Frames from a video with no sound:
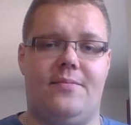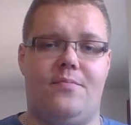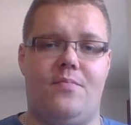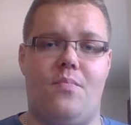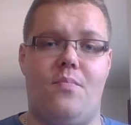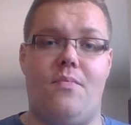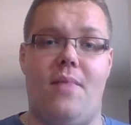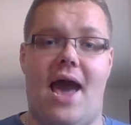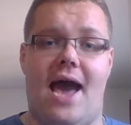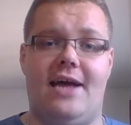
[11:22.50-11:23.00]

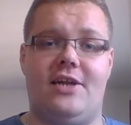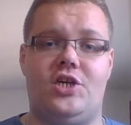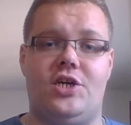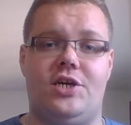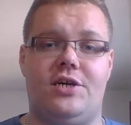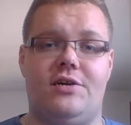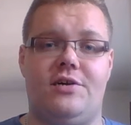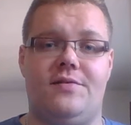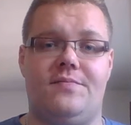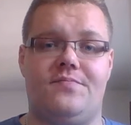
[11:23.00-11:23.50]

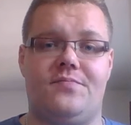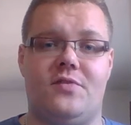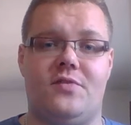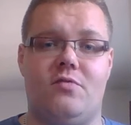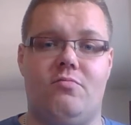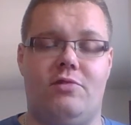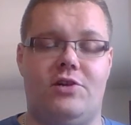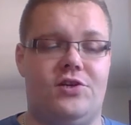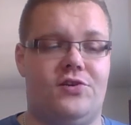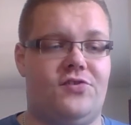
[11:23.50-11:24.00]
magic,
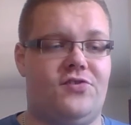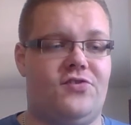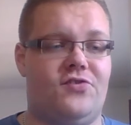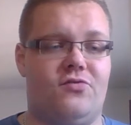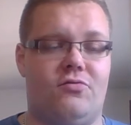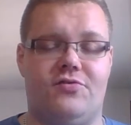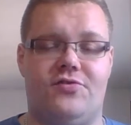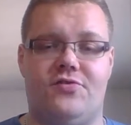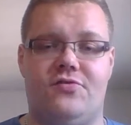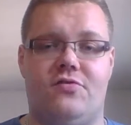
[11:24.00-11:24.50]
which is
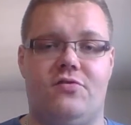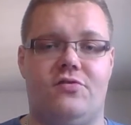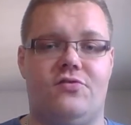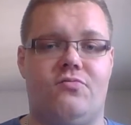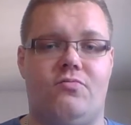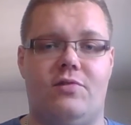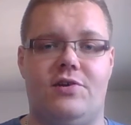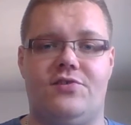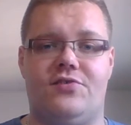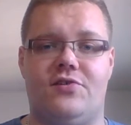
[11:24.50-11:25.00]
sorcerers,
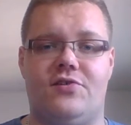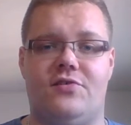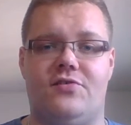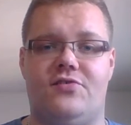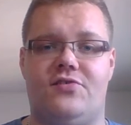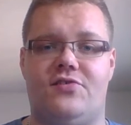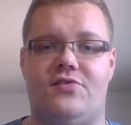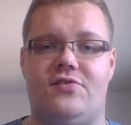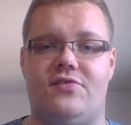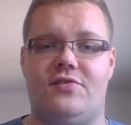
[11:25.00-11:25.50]

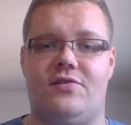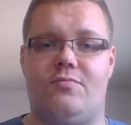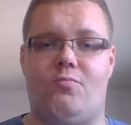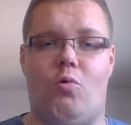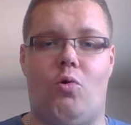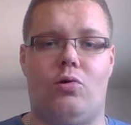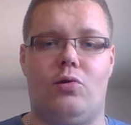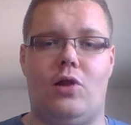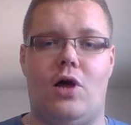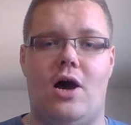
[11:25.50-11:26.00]
wizards,
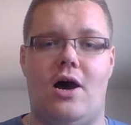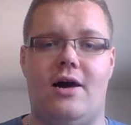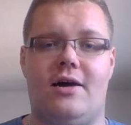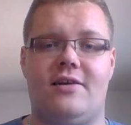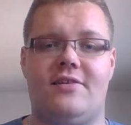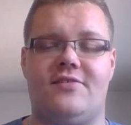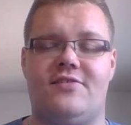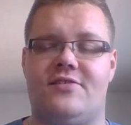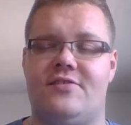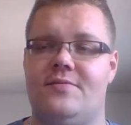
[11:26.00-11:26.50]

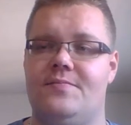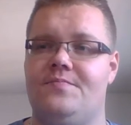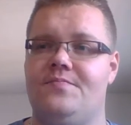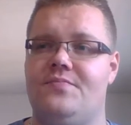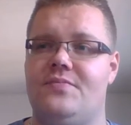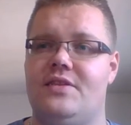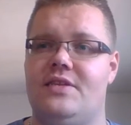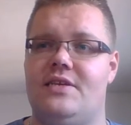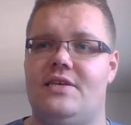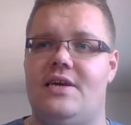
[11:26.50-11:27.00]
warlocks,
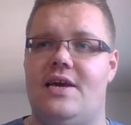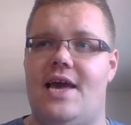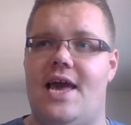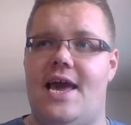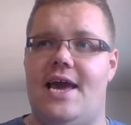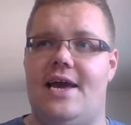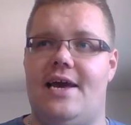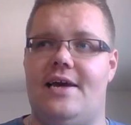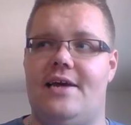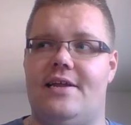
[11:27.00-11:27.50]

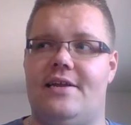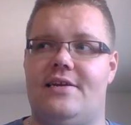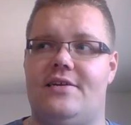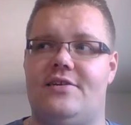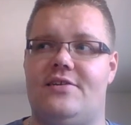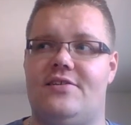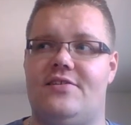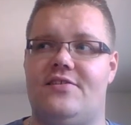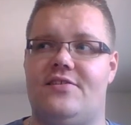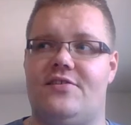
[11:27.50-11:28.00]

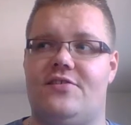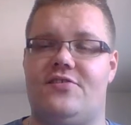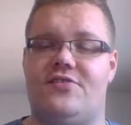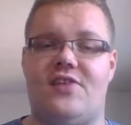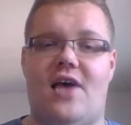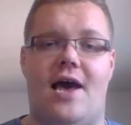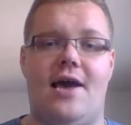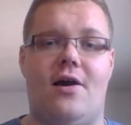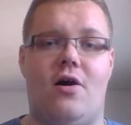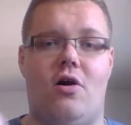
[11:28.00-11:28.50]
and
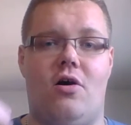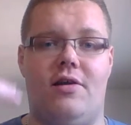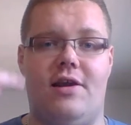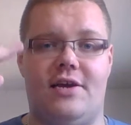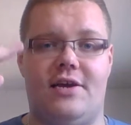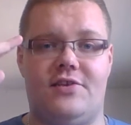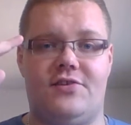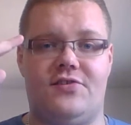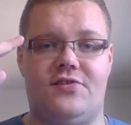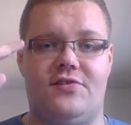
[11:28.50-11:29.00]

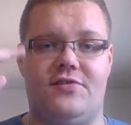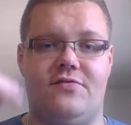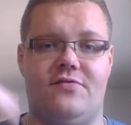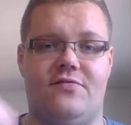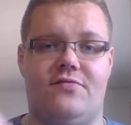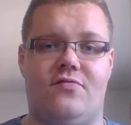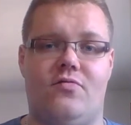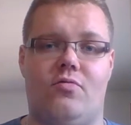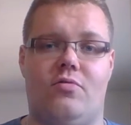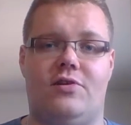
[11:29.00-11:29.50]
psionics
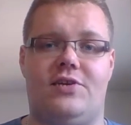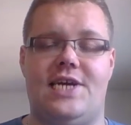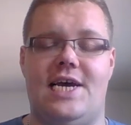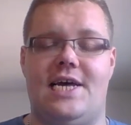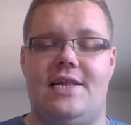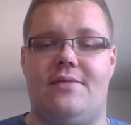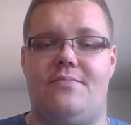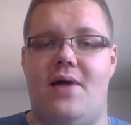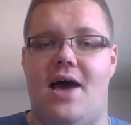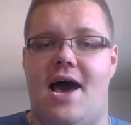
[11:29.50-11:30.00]
for
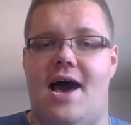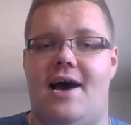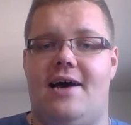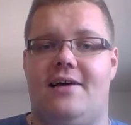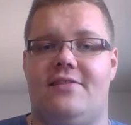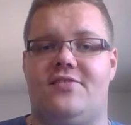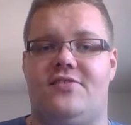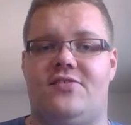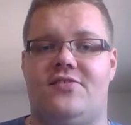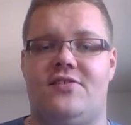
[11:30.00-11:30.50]

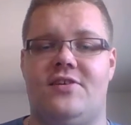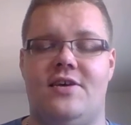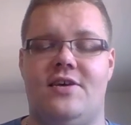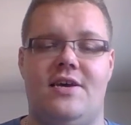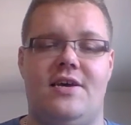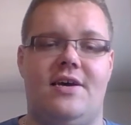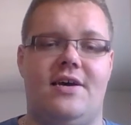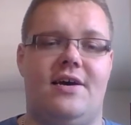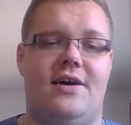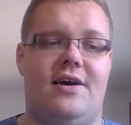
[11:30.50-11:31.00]
telepaths,
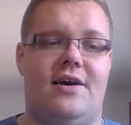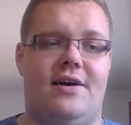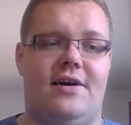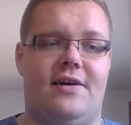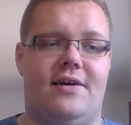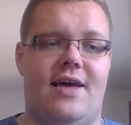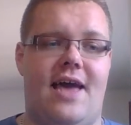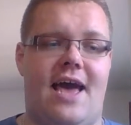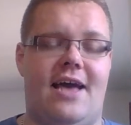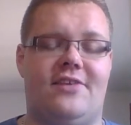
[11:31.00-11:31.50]

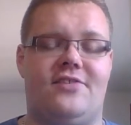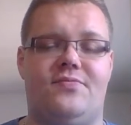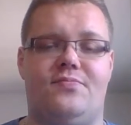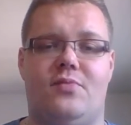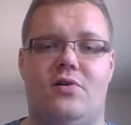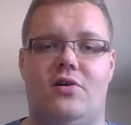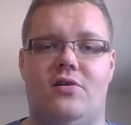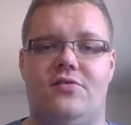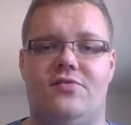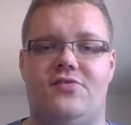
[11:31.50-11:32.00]

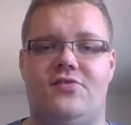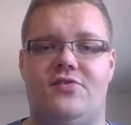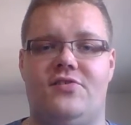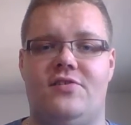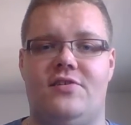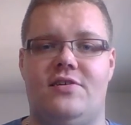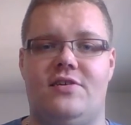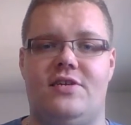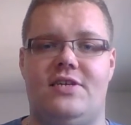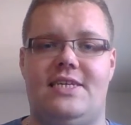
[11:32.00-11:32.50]
espers,
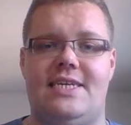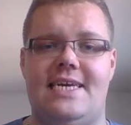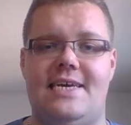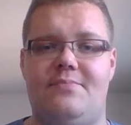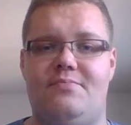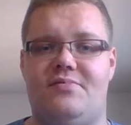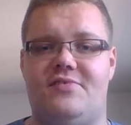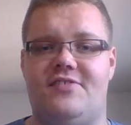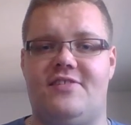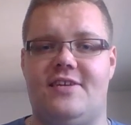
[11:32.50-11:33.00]

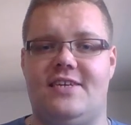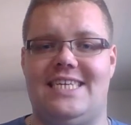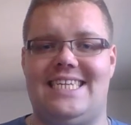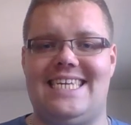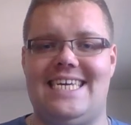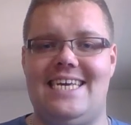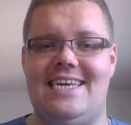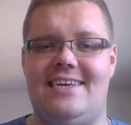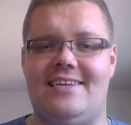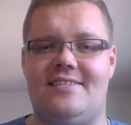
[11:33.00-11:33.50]
teeps and
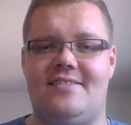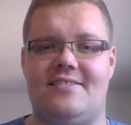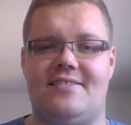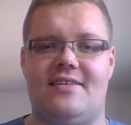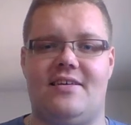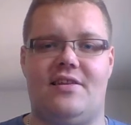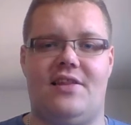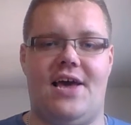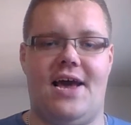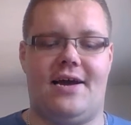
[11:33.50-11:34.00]
teeks,
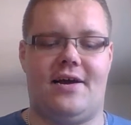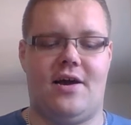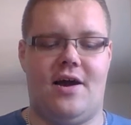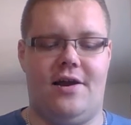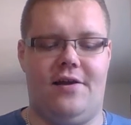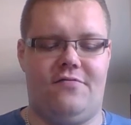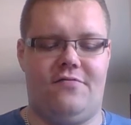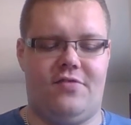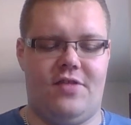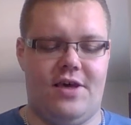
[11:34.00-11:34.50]
and that
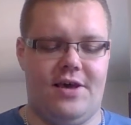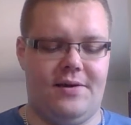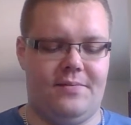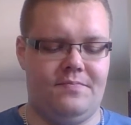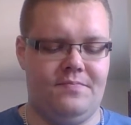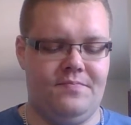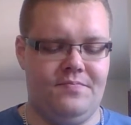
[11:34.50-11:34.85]
kind of thing.